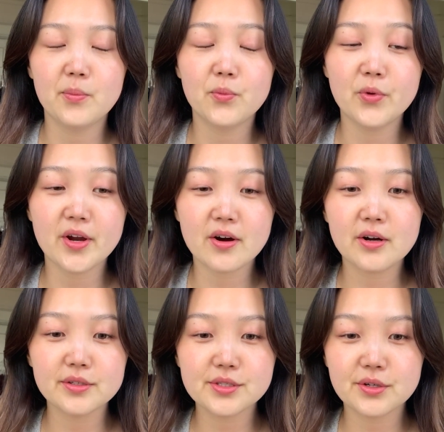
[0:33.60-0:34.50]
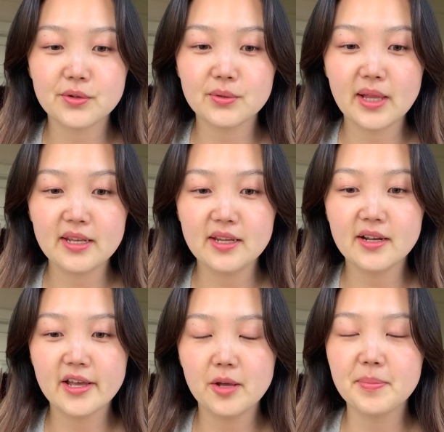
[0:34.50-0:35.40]
we are also lending a
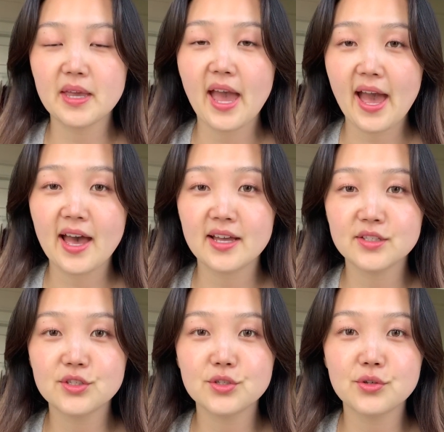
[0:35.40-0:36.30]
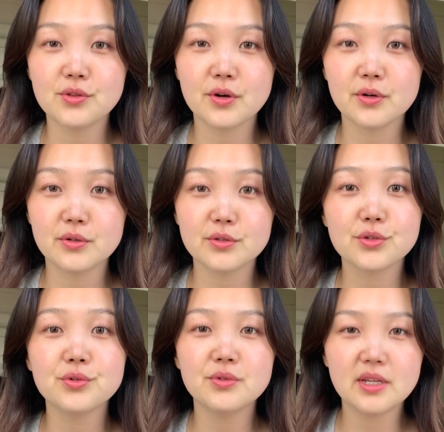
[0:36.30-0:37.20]
helping hand to those
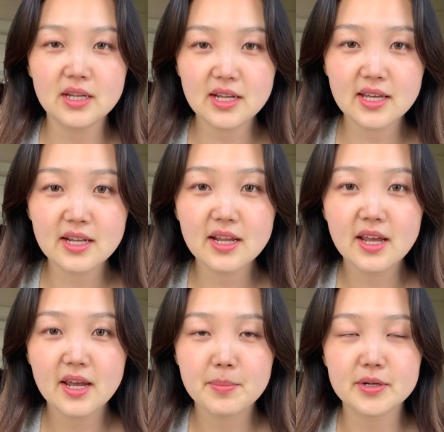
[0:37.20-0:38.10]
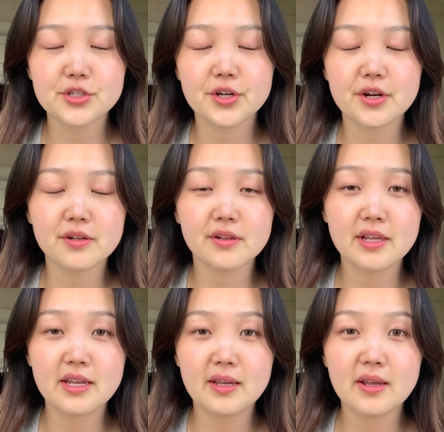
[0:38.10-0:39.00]
who need it,
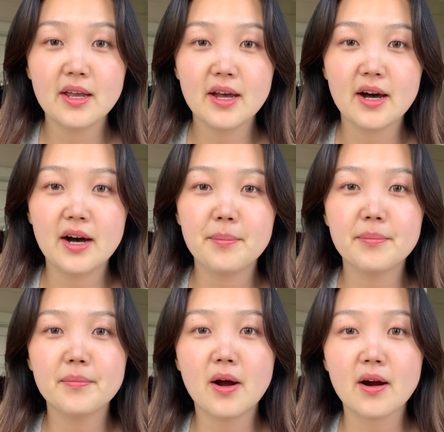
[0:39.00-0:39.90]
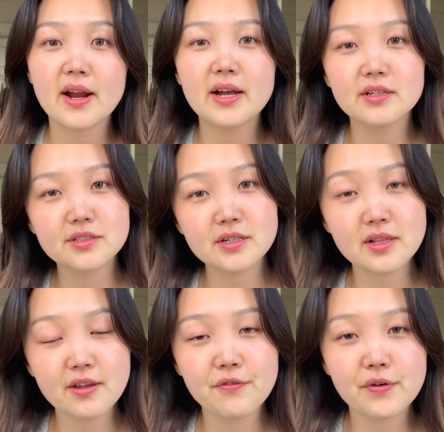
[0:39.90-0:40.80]
particularly our
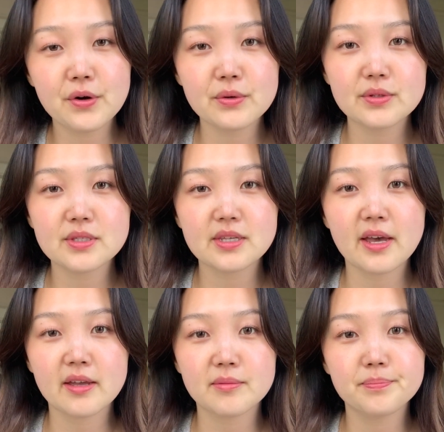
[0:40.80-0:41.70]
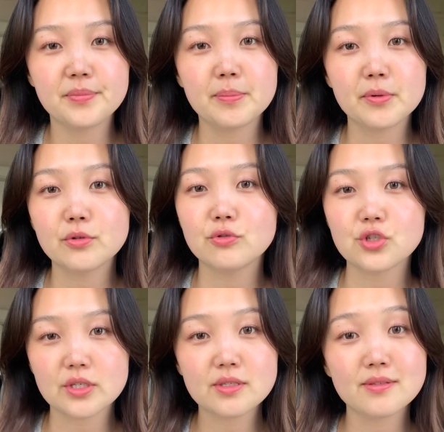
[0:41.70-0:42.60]
elderly folks and people who
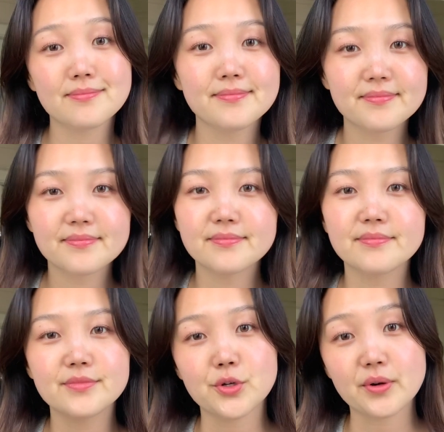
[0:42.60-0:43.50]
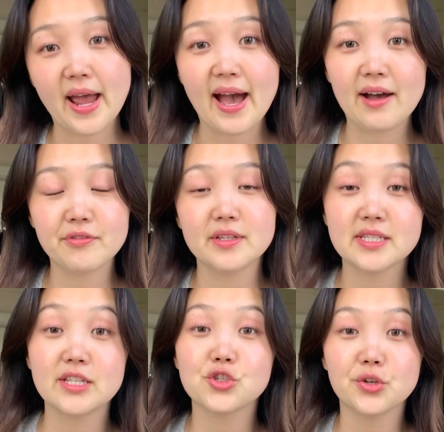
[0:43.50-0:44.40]
just don't have the
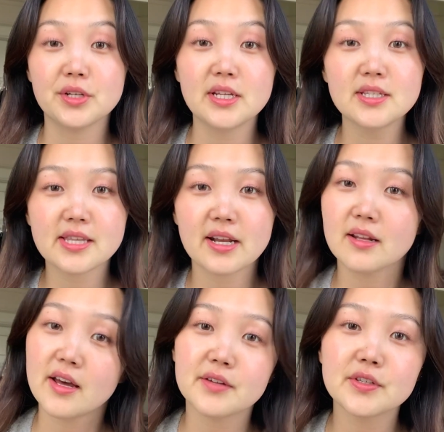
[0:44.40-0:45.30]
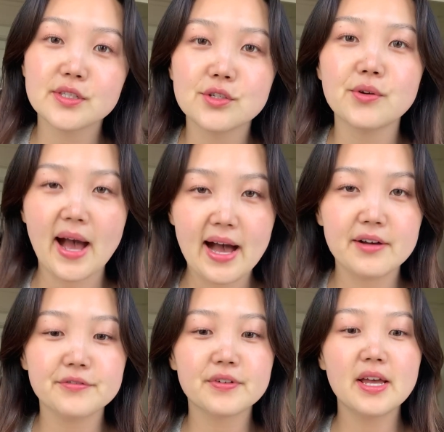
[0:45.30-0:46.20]
essential needs that a lot of us do have.